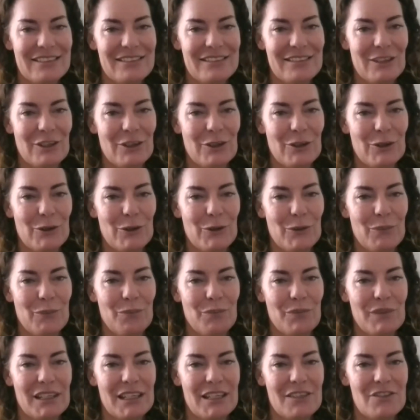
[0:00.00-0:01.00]
So
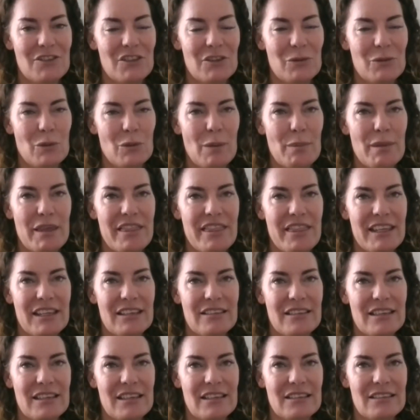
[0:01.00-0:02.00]
it just might be
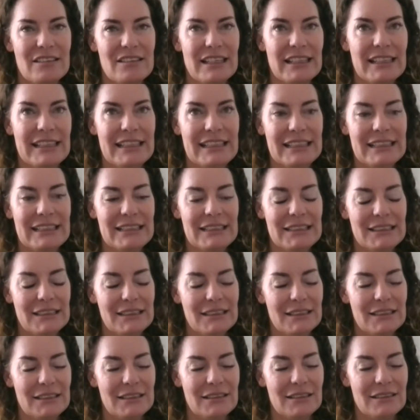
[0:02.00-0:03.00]
things that are selling
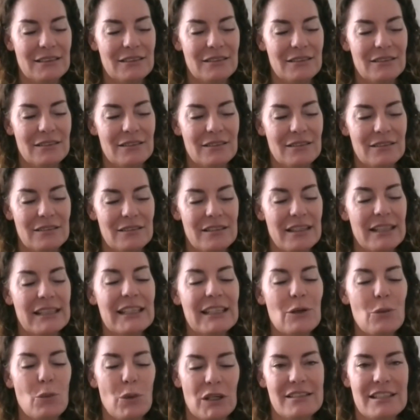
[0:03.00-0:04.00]

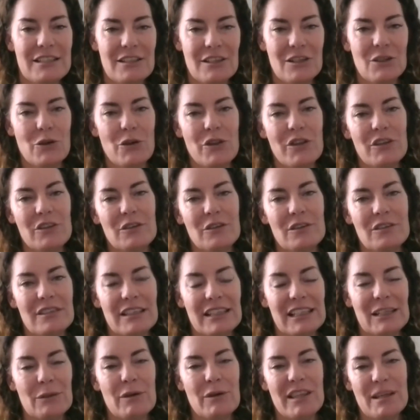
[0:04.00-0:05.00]
like TikTok authors are
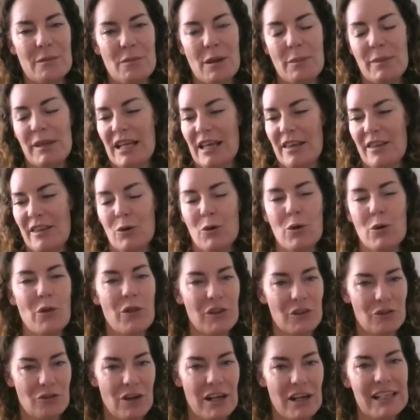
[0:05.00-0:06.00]
selling one. There might be other
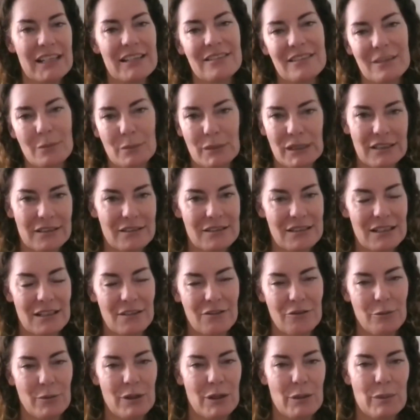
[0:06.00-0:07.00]
authors writing similar
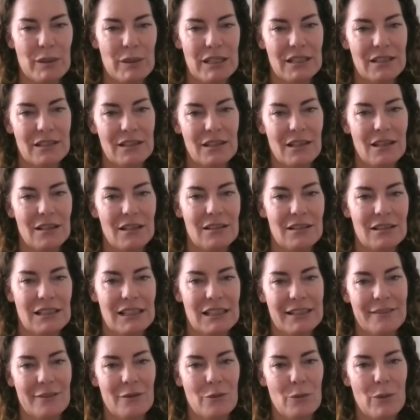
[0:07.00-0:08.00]
stuff, might be
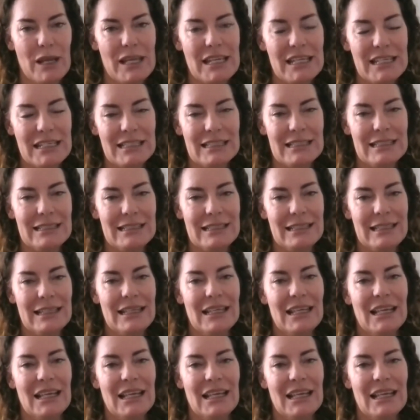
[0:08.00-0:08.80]
like the way in.